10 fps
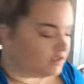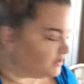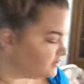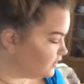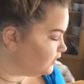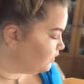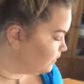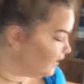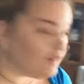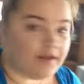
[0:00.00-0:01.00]
So
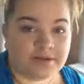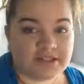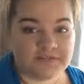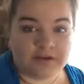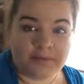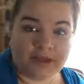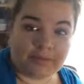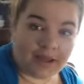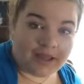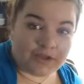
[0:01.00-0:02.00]
while I was filming
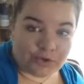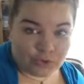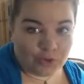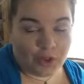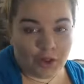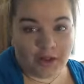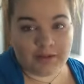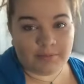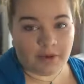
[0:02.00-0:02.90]
my Yurtle haul,